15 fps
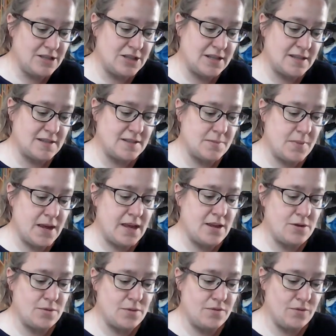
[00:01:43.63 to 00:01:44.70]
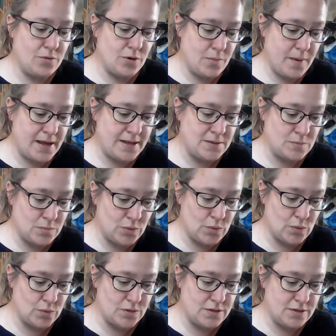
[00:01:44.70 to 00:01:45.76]
she has to pay you for her bed and
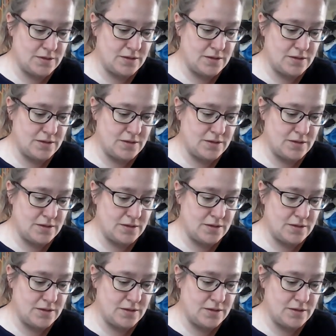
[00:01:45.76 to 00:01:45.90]
board,